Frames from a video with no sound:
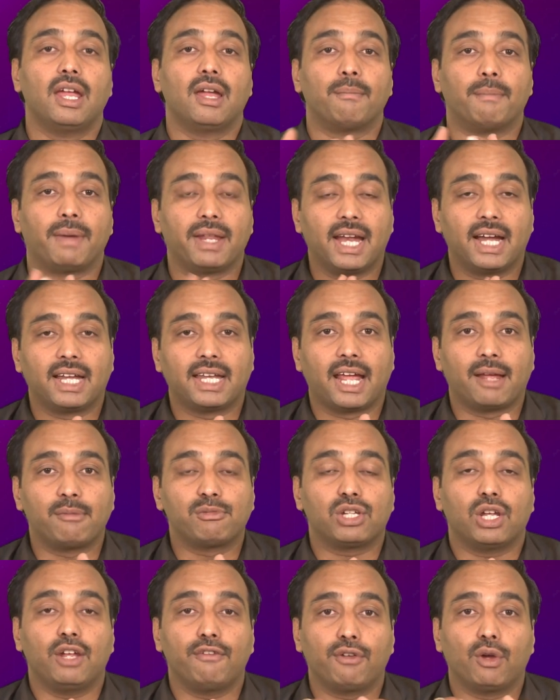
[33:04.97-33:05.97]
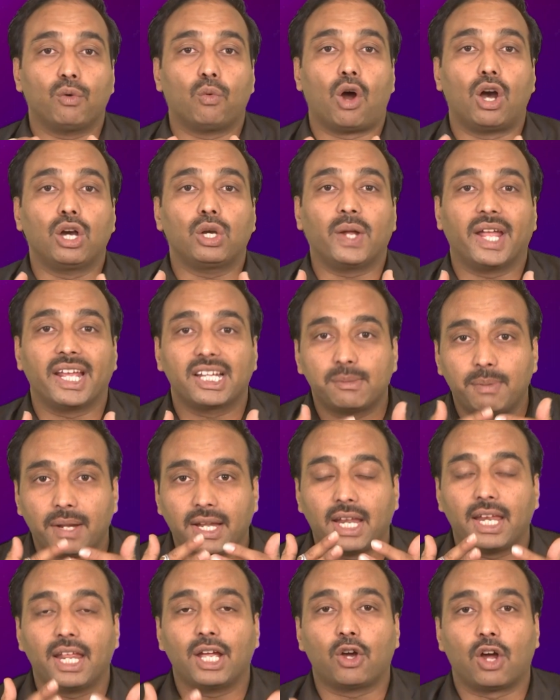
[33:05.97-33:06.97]
Many times, if you want to explain
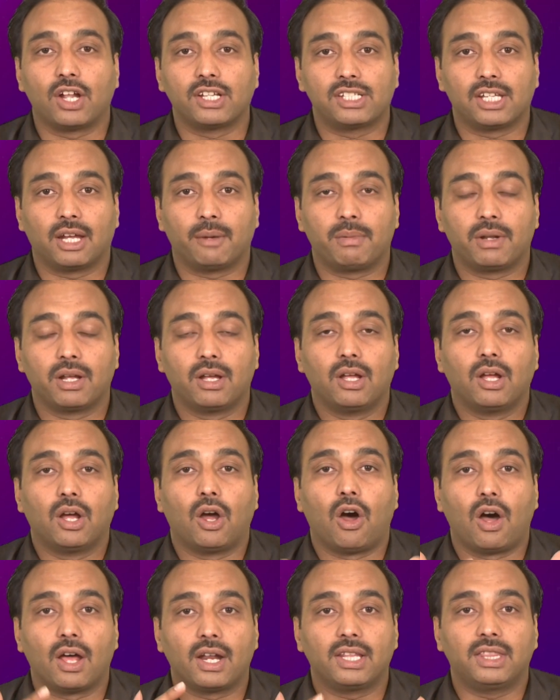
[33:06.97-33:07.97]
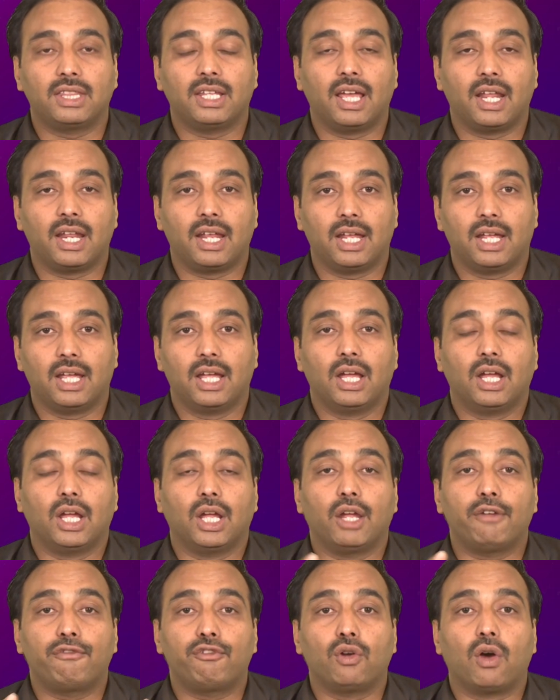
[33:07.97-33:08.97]
any concept or a theory,
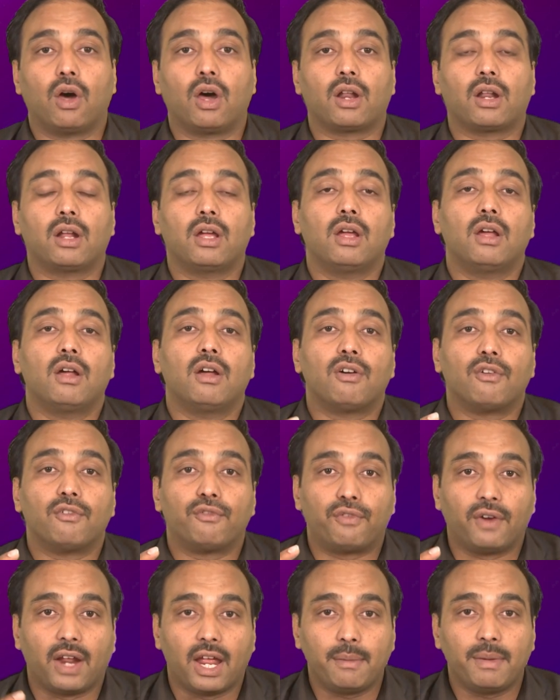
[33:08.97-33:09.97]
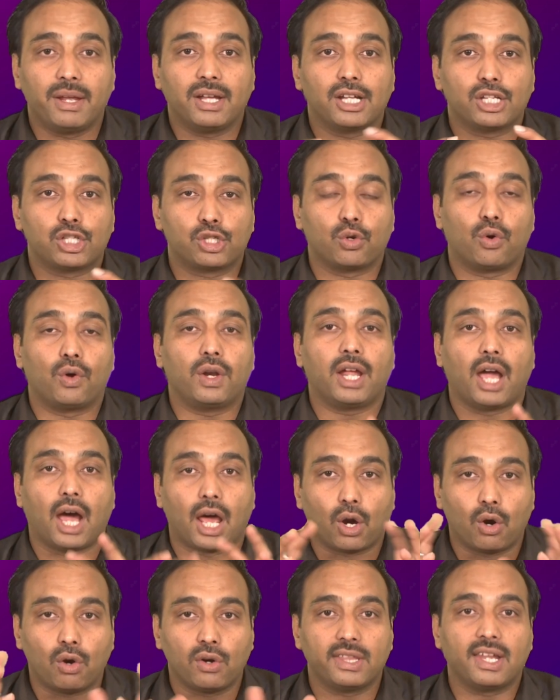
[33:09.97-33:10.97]
if you are framing a story
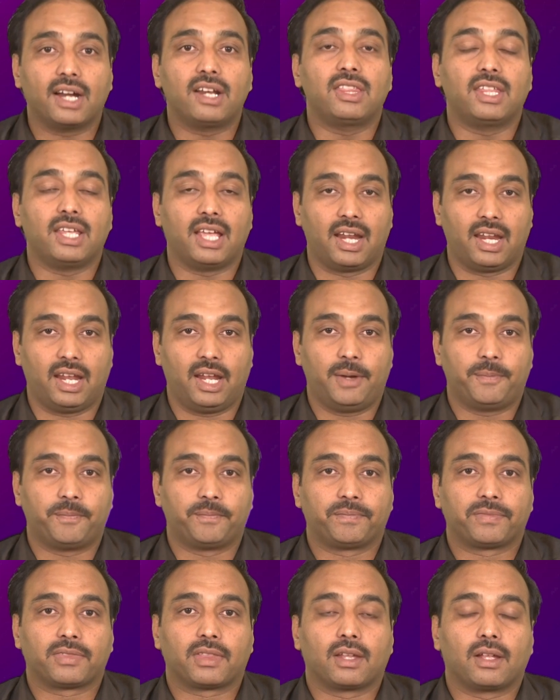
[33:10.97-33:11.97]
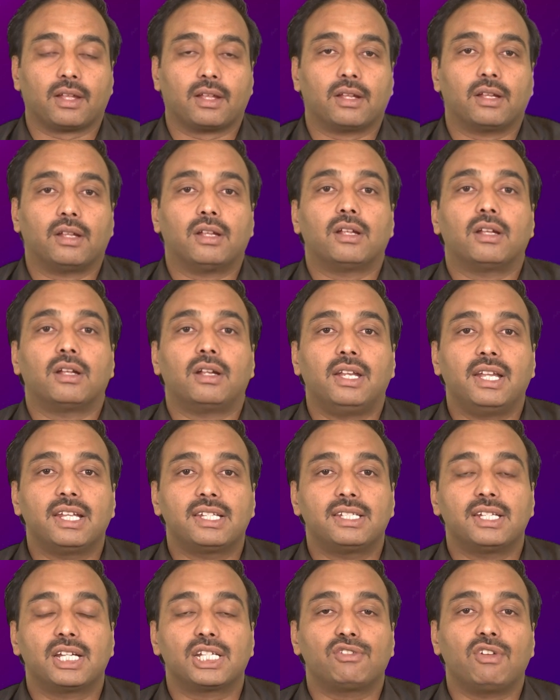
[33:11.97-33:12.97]
around that theory,
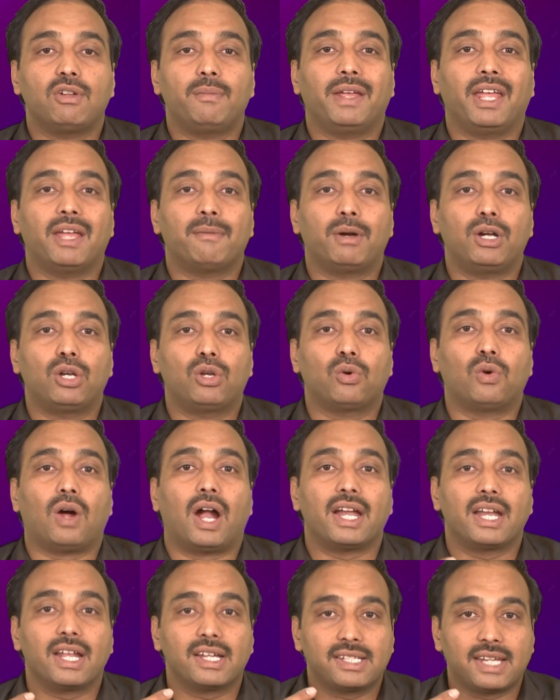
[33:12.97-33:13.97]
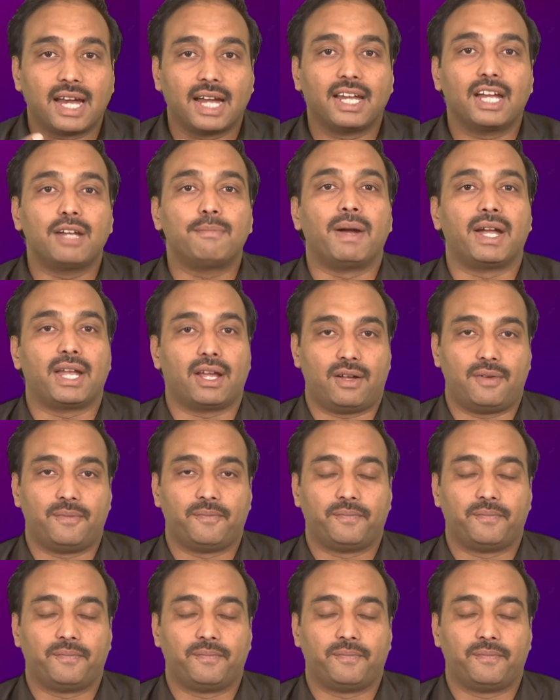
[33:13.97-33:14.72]
listeners will be able to understand it better